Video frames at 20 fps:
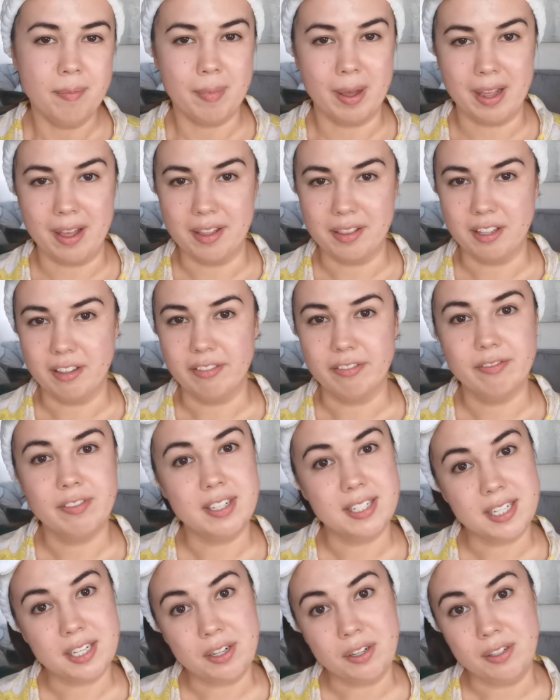my other
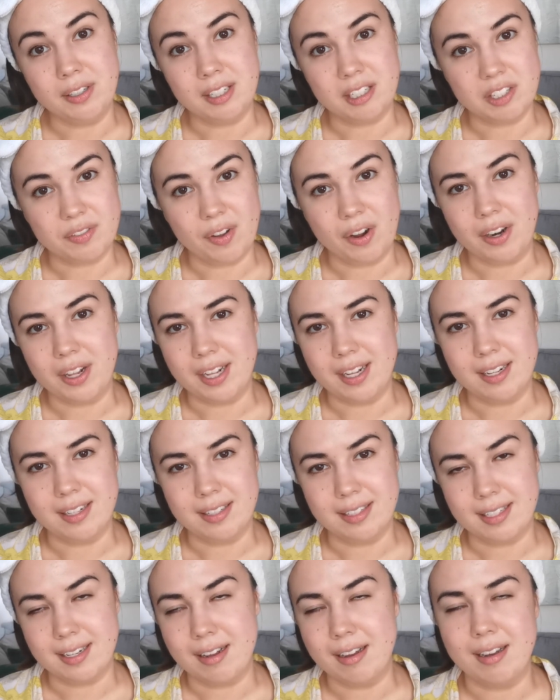physical
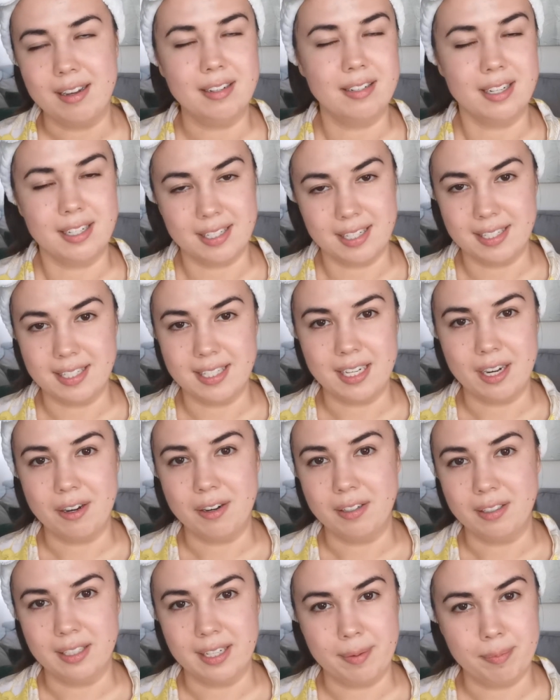exfoliants can't
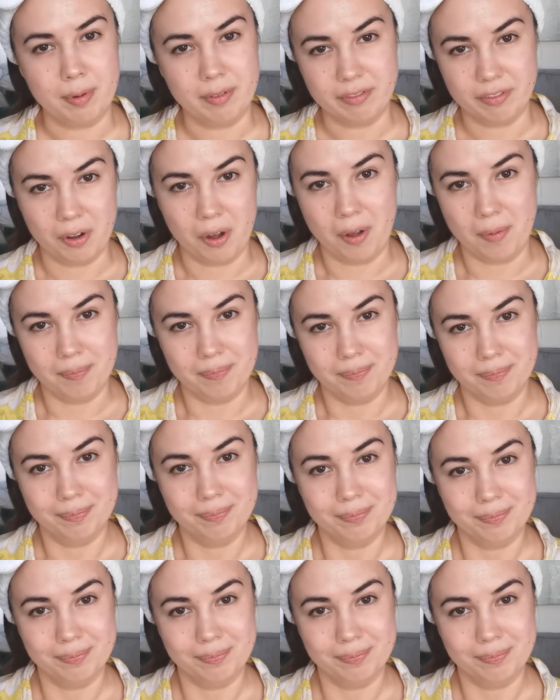necessarily perform.